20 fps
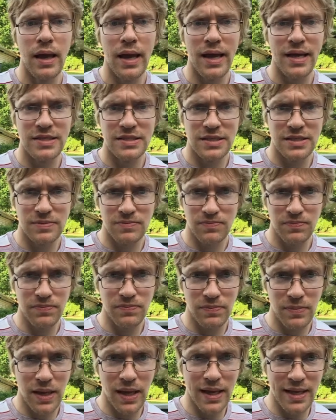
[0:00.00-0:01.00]

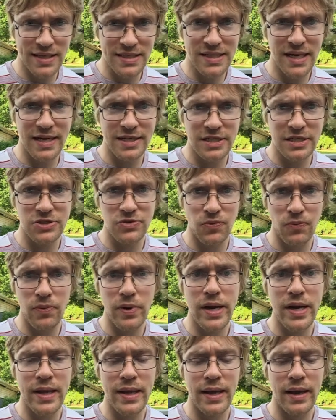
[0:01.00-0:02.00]
instead of just
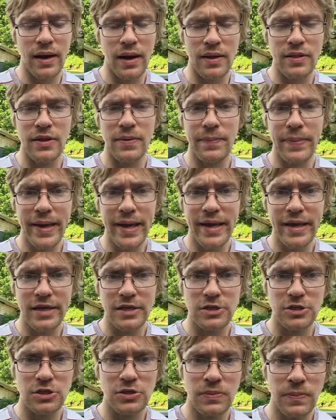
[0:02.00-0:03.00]
reading it on the
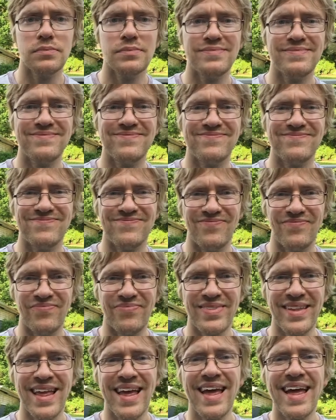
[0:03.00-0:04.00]
page.
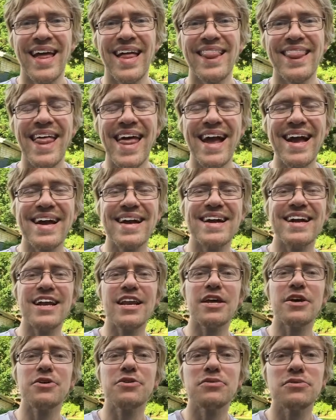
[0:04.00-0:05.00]
That
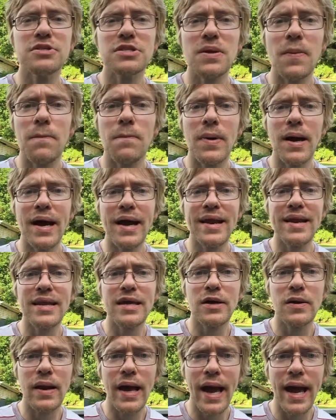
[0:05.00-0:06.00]
concludes my
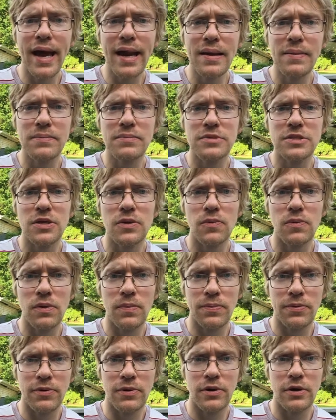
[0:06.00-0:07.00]
Neal Adams
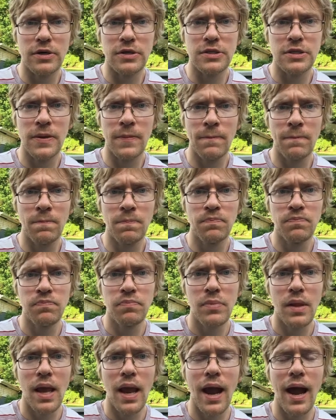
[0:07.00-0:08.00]
report.
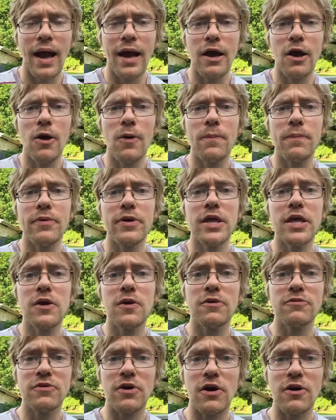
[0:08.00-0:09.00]
I hope
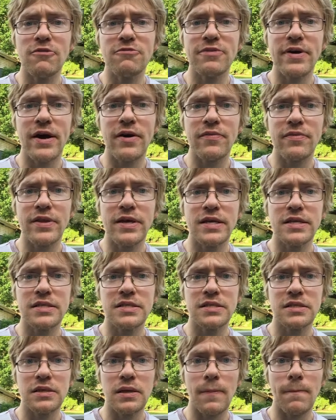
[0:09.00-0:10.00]
you have all found
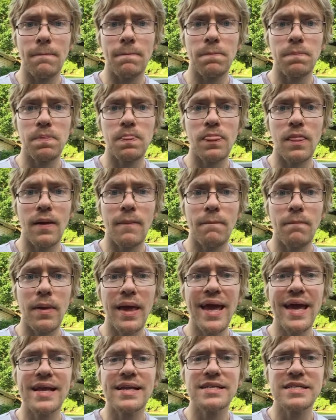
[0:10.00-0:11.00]
this
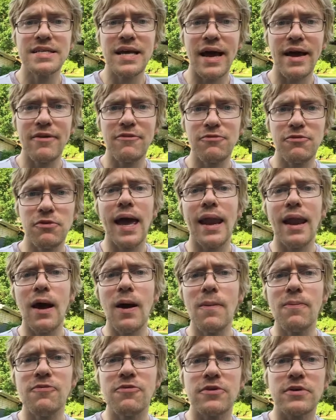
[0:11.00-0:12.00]
insightful and
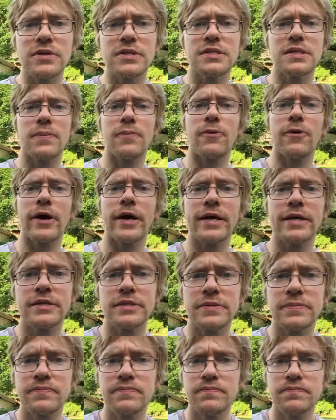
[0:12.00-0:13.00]
helpful in some
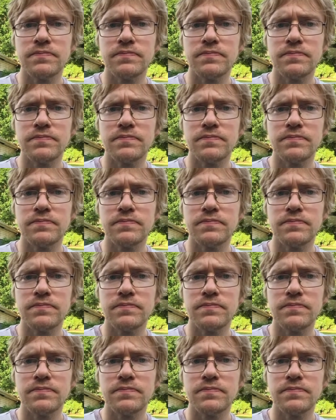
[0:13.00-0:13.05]
ways.